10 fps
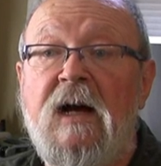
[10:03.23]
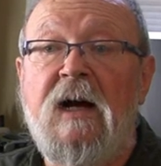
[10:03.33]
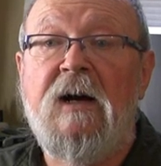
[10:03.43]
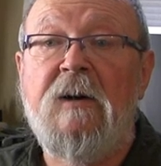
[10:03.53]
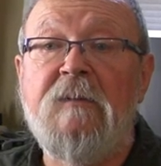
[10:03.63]

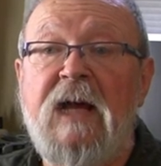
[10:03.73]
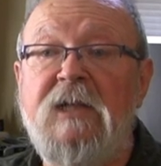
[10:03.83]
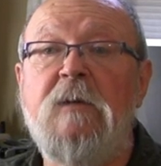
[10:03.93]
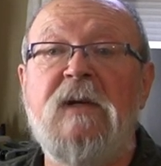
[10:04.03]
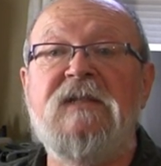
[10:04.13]

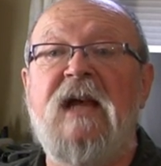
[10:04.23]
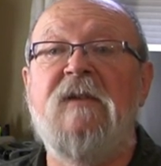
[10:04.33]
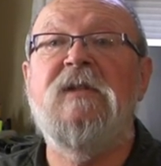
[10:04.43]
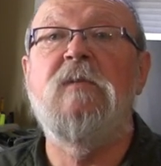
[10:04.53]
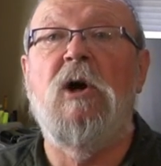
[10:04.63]
and you must
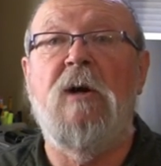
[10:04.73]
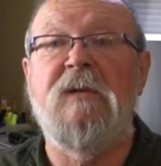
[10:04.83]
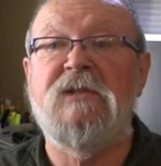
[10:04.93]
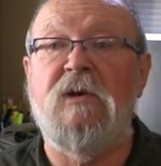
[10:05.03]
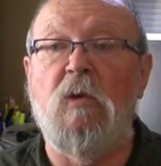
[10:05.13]
have some
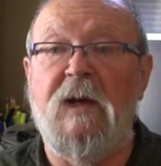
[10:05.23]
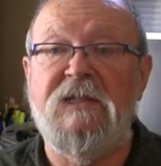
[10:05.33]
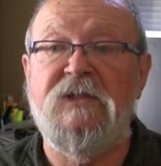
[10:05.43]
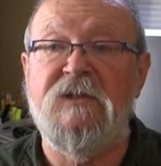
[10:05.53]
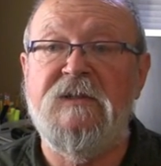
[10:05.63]
comments or
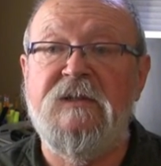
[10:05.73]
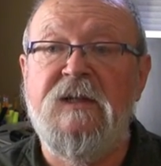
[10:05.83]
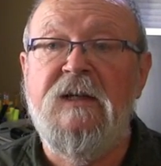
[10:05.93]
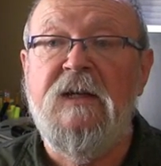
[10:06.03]
questions.